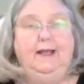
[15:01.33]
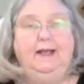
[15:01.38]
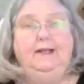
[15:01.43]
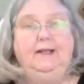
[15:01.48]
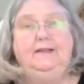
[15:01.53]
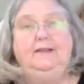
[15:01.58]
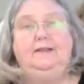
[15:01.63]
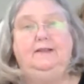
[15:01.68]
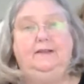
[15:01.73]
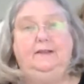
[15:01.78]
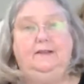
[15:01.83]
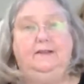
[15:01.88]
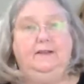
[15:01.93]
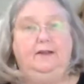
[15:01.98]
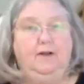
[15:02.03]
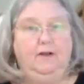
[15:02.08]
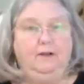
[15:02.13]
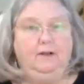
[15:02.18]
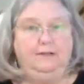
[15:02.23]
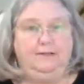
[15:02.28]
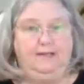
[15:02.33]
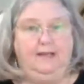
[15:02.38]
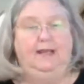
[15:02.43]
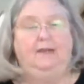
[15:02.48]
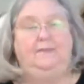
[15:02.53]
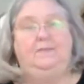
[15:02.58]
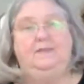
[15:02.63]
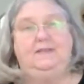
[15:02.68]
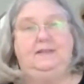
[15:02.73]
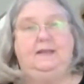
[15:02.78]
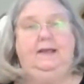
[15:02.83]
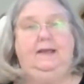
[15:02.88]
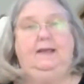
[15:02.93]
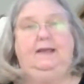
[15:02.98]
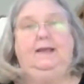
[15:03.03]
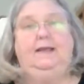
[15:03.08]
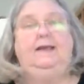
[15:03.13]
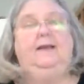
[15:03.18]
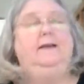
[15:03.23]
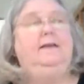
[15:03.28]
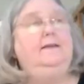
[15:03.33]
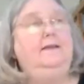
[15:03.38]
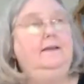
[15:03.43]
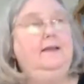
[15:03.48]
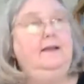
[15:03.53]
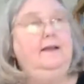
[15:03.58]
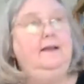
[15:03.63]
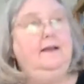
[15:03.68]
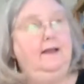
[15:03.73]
and the old tapes kick in,